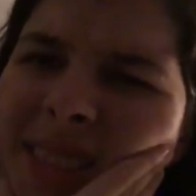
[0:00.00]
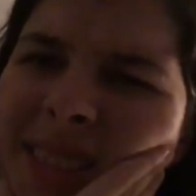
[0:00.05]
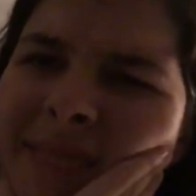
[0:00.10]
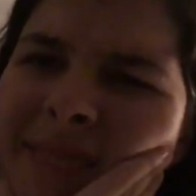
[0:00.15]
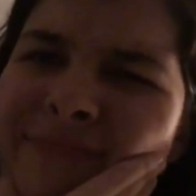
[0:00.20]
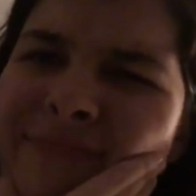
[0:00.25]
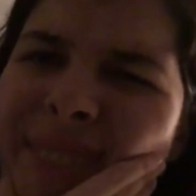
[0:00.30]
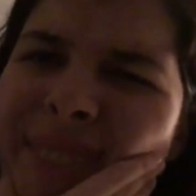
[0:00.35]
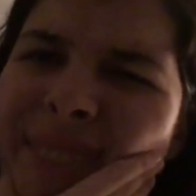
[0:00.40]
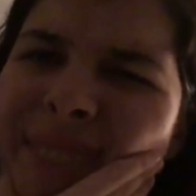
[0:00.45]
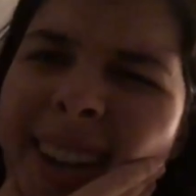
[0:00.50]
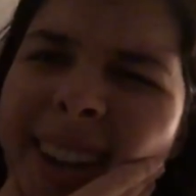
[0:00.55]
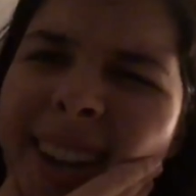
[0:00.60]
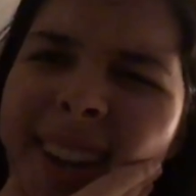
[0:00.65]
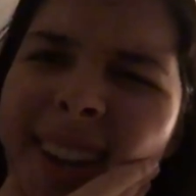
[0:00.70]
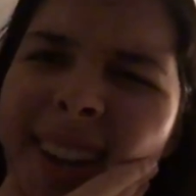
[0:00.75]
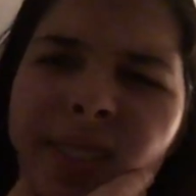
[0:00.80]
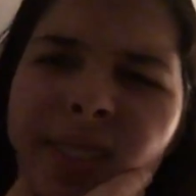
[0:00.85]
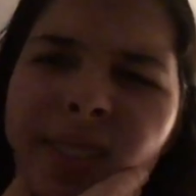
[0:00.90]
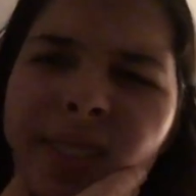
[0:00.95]
I
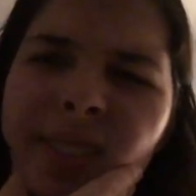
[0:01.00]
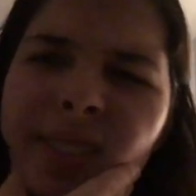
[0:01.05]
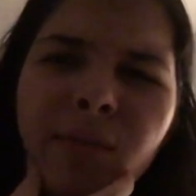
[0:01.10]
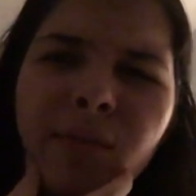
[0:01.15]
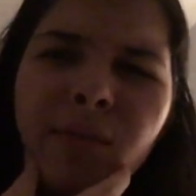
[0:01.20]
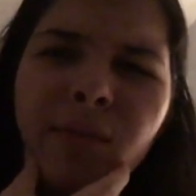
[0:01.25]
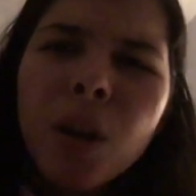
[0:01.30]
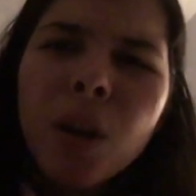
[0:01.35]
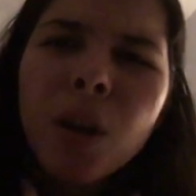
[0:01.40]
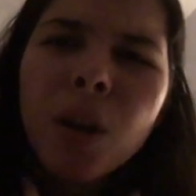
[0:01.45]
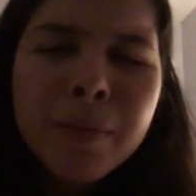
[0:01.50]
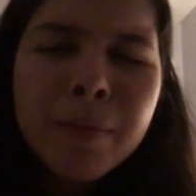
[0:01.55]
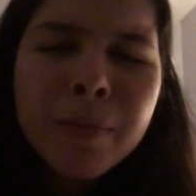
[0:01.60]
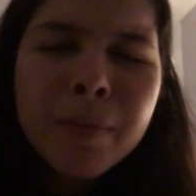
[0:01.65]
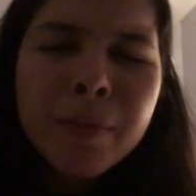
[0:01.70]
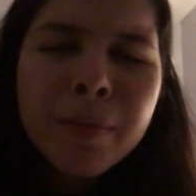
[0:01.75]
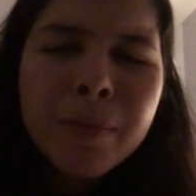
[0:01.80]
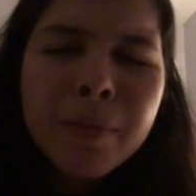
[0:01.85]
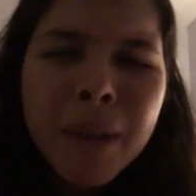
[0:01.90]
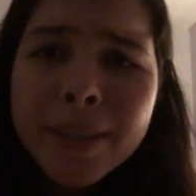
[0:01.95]
guess. Well, in my
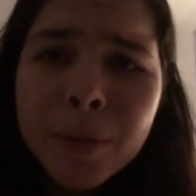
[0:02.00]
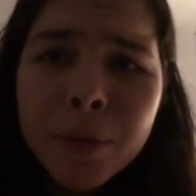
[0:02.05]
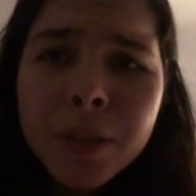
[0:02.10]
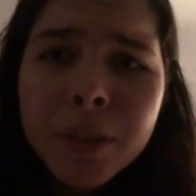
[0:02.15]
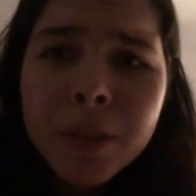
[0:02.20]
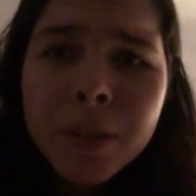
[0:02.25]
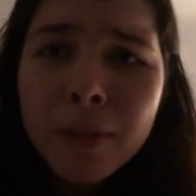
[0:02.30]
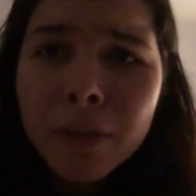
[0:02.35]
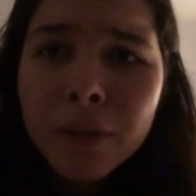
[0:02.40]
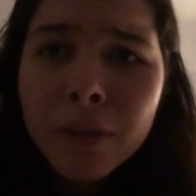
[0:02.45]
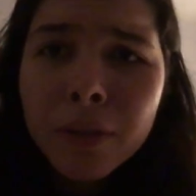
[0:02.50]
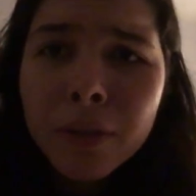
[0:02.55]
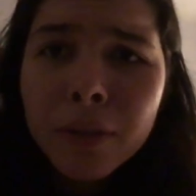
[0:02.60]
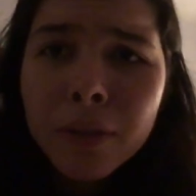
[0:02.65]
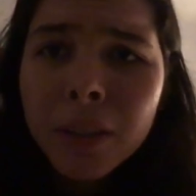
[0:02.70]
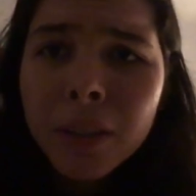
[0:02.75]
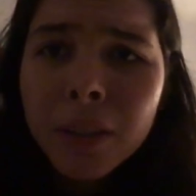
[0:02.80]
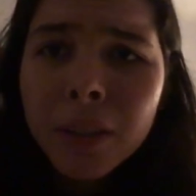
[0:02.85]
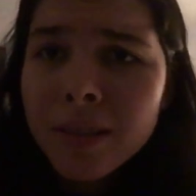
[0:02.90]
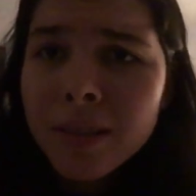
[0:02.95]
case, it was definitely
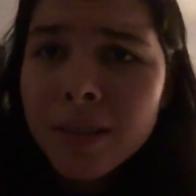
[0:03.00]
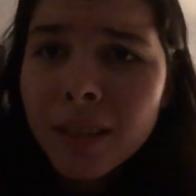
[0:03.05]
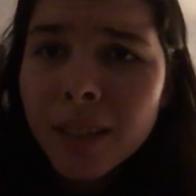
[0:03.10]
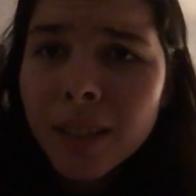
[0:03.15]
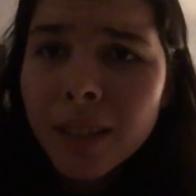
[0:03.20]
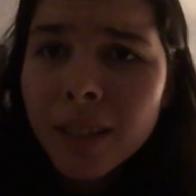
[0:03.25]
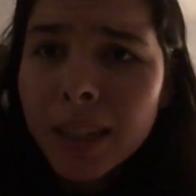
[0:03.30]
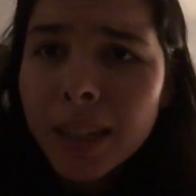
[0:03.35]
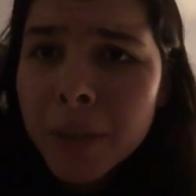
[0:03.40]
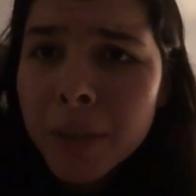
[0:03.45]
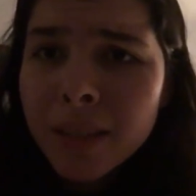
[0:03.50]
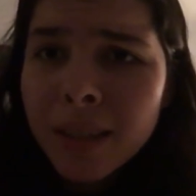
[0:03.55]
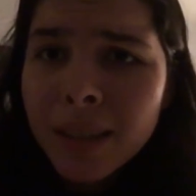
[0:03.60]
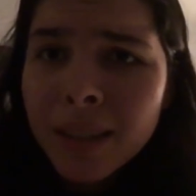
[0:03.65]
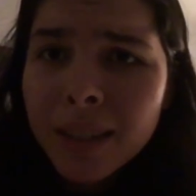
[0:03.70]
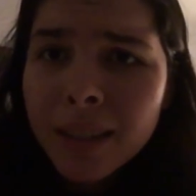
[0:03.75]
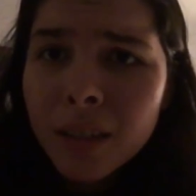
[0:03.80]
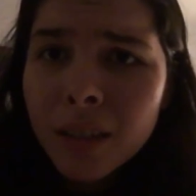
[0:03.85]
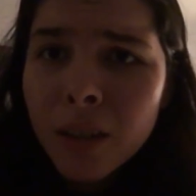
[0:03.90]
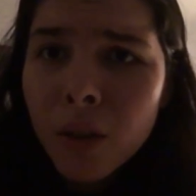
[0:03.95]
isolated because
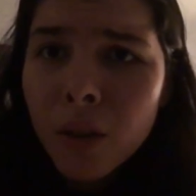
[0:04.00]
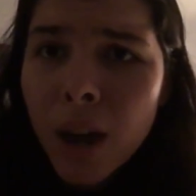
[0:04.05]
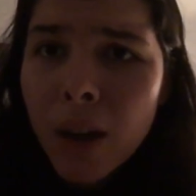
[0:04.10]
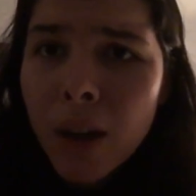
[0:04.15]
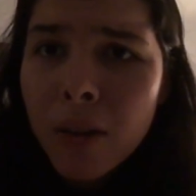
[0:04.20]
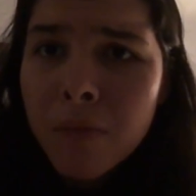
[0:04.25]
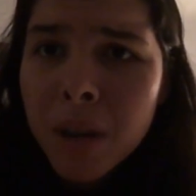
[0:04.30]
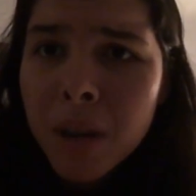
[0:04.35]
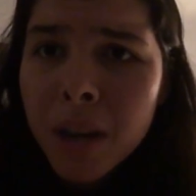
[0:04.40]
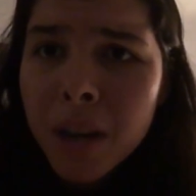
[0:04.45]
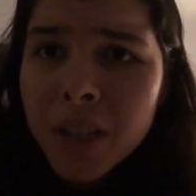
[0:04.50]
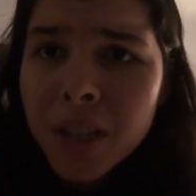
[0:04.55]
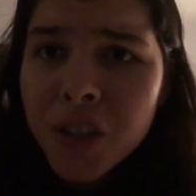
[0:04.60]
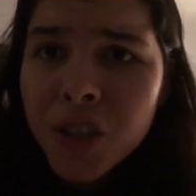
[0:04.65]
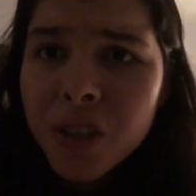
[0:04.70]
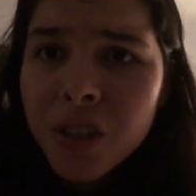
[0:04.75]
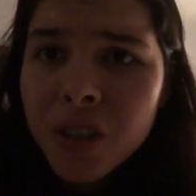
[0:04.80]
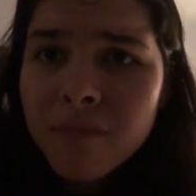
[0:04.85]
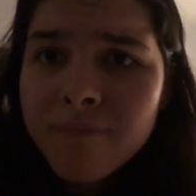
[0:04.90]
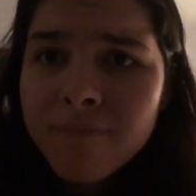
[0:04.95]
I didn't go out
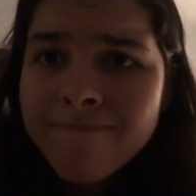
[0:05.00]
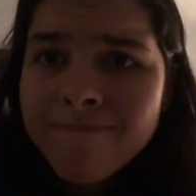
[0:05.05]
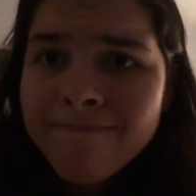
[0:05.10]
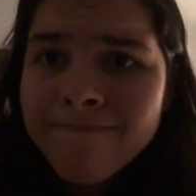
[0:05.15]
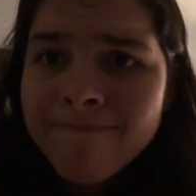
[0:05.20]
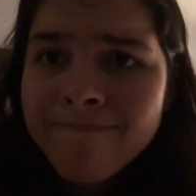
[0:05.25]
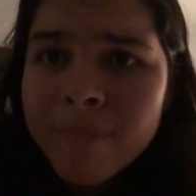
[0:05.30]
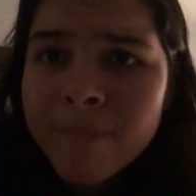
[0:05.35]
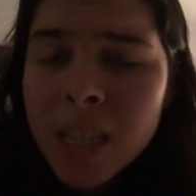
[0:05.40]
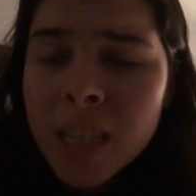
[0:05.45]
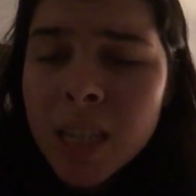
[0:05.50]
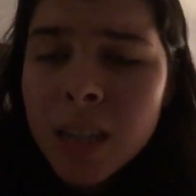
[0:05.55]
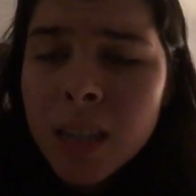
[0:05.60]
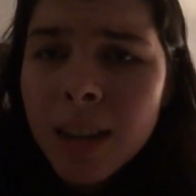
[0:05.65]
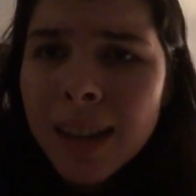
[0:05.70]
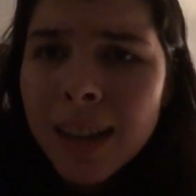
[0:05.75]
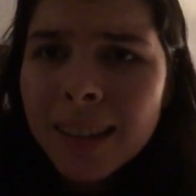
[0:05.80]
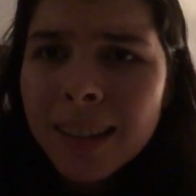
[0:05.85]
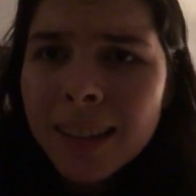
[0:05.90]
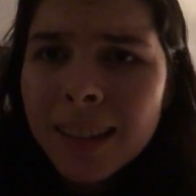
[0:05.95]
much.
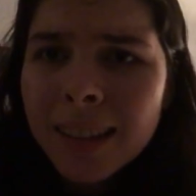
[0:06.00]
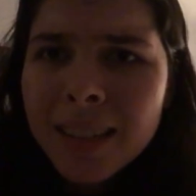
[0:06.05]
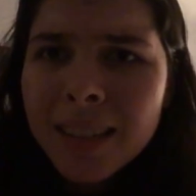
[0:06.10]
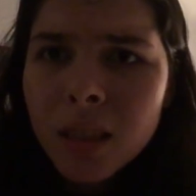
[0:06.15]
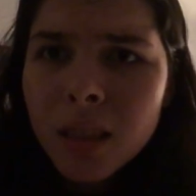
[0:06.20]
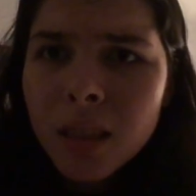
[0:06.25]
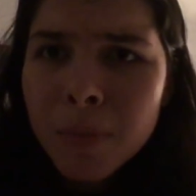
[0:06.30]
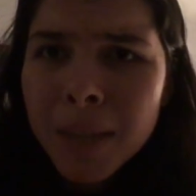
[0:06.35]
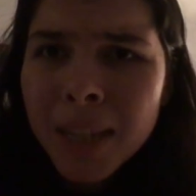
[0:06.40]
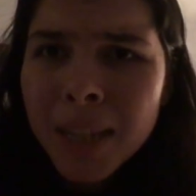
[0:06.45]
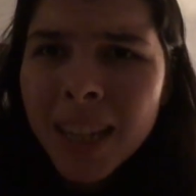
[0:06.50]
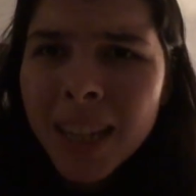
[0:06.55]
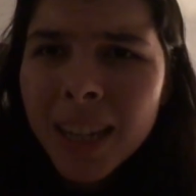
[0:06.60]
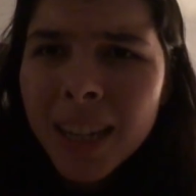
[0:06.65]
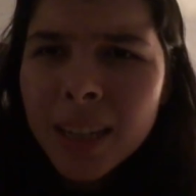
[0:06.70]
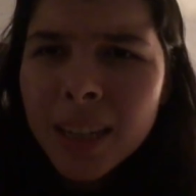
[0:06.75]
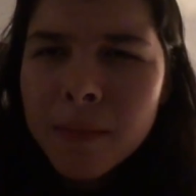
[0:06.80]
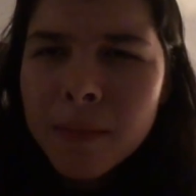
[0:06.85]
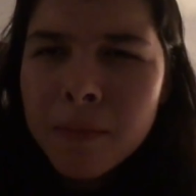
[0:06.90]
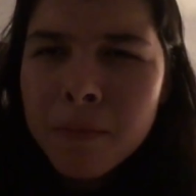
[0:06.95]
At least the beginning
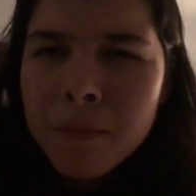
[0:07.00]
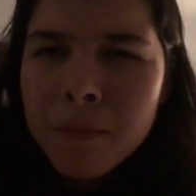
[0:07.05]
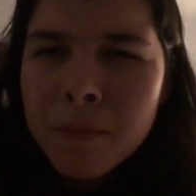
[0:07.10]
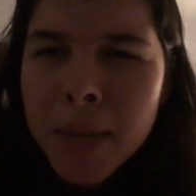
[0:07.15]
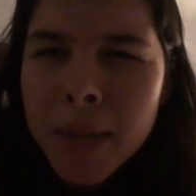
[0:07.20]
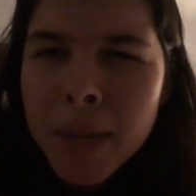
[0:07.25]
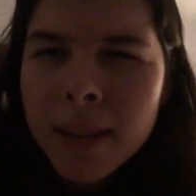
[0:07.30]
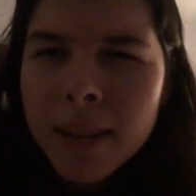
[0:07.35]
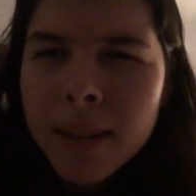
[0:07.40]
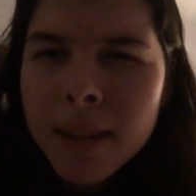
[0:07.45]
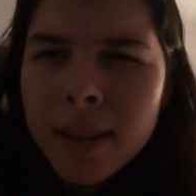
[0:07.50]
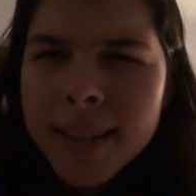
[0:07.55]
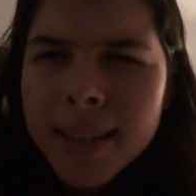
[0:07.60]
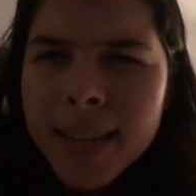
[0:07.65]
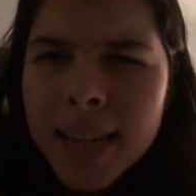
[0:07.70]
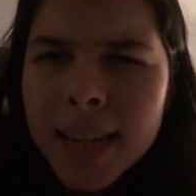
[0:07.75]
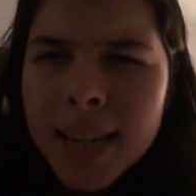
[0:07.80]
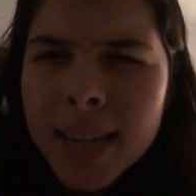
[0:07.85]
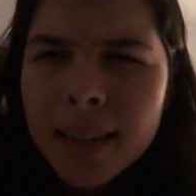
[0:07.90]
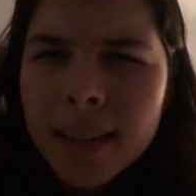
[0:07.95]
to
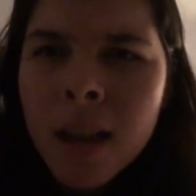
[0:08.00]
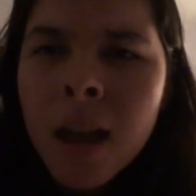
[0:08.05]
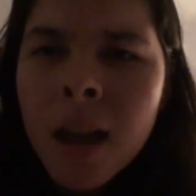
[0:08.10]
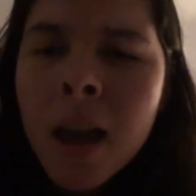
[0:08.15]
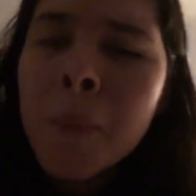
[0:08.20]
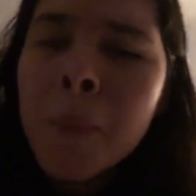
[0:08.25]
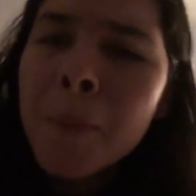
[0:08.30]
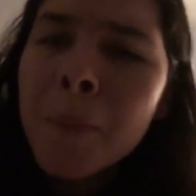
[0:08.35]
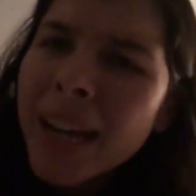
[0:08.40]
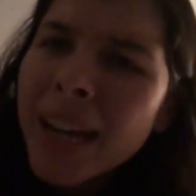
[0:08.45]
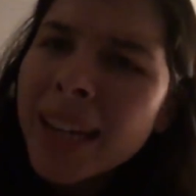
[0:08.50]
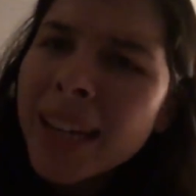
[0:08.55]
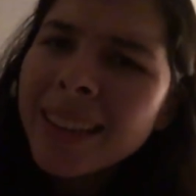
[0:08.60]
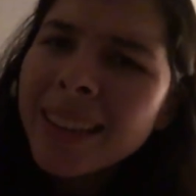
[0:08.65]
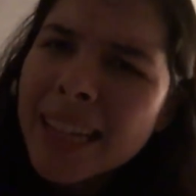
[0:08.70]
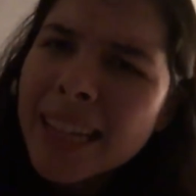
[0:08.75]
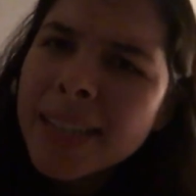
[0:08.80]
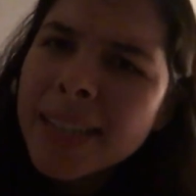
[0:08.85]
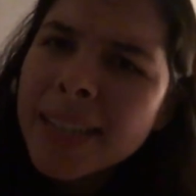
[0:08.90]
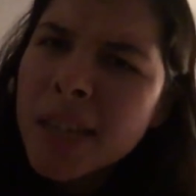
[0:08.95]
mid-teens. My
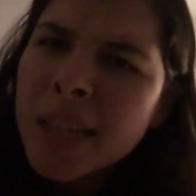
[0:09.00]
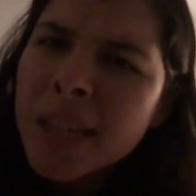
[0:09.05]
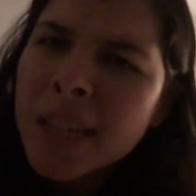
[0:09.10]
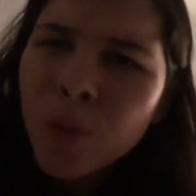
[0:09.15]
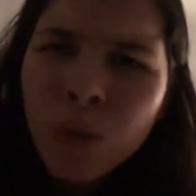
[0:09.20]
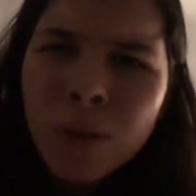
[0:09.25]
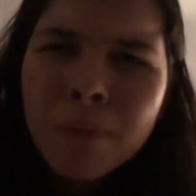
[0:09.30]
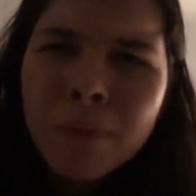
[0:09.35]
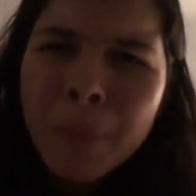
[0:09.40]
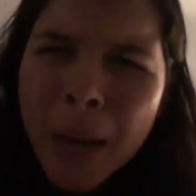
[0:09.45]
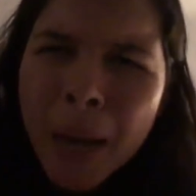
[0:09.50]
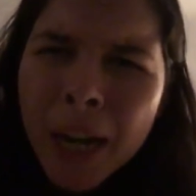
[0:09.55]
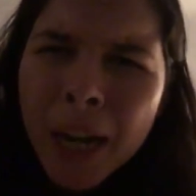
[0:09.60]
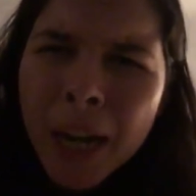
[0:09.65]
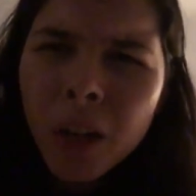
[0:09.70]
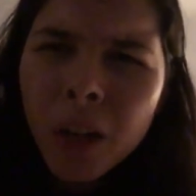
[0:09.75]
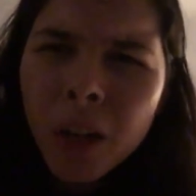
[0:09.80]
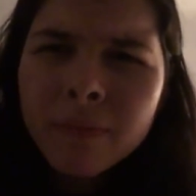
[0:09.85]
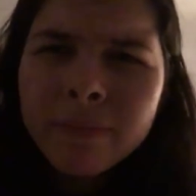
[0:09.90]
late teens were better,